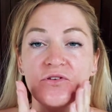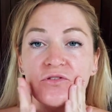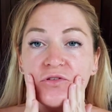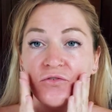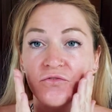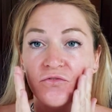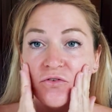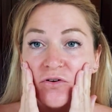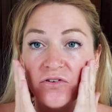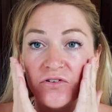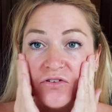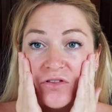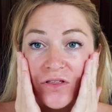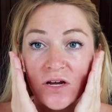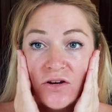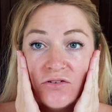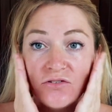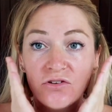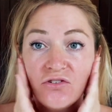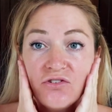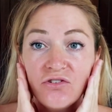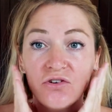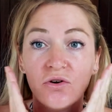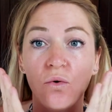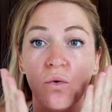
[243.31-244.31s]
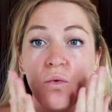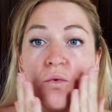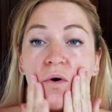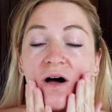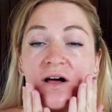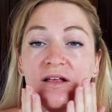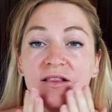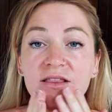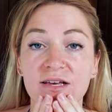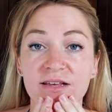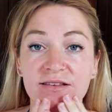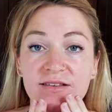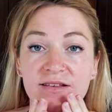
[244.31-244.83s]
the first thing to do
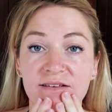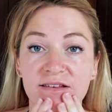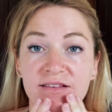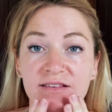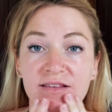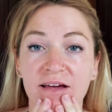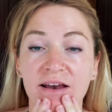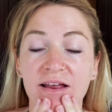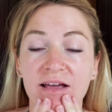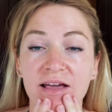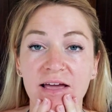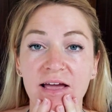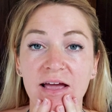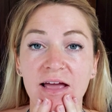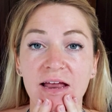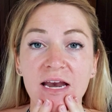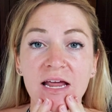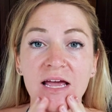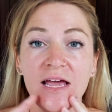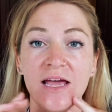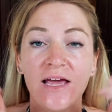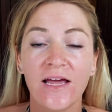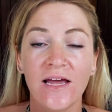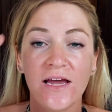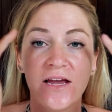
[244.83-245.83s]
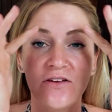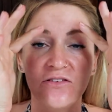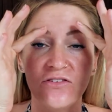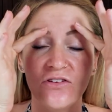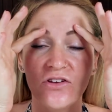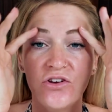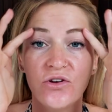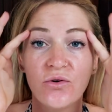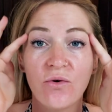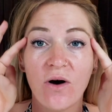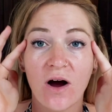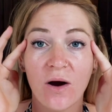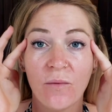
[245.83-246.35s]
while this is setting in is to
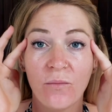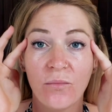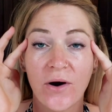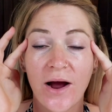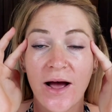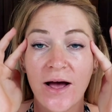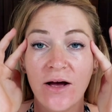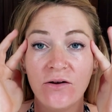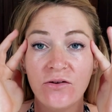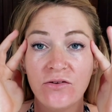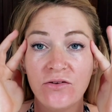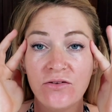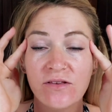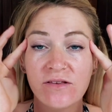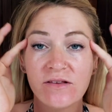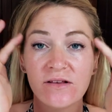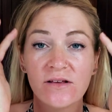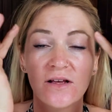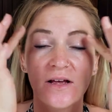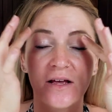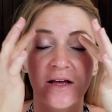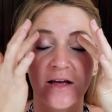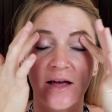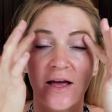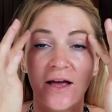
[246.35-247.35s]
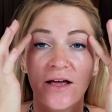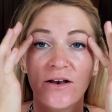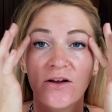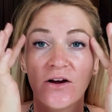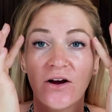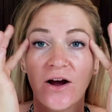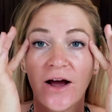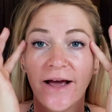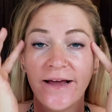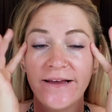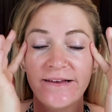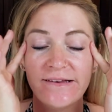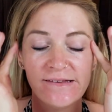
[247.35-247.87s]
do our brows and our
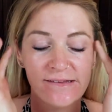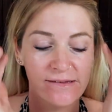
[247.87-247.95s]
eyes.